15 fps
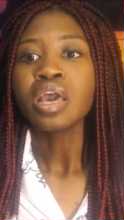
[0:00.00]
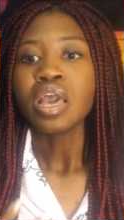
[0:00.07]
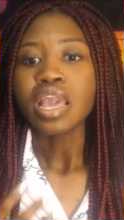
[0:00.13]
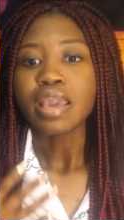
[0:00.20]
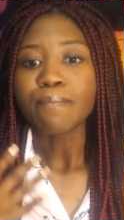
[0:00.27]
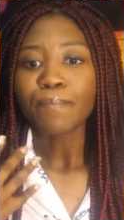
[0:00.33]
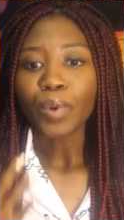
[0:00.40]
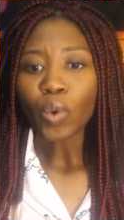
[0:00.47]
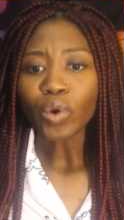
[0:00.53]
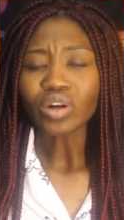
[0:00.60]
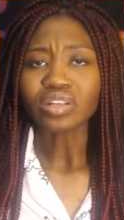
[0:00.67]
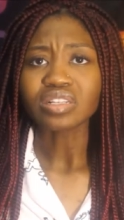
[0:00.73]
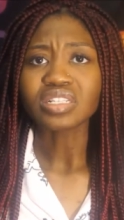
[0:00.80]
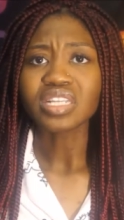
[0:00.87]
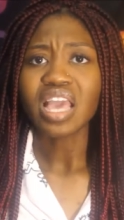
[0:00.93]

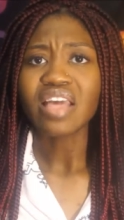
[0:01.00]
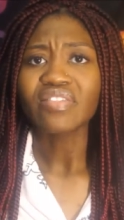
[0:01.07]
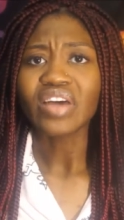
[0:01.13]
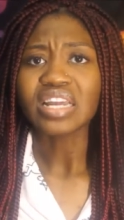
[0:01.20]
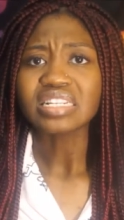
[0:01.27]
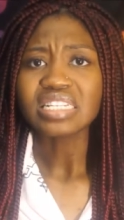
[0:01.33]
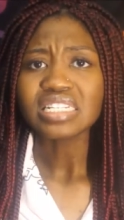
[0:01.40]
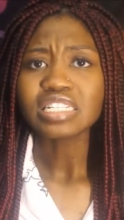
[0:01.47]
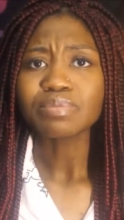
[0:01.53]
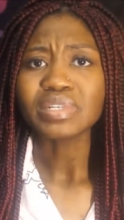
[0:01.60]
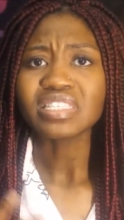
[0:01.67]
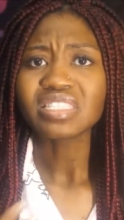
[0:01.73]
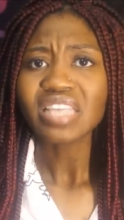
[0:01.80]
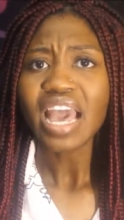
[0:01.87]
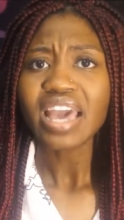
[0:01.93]
important and that need to be
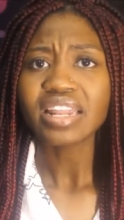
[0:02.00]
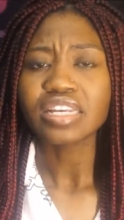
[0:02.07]
said,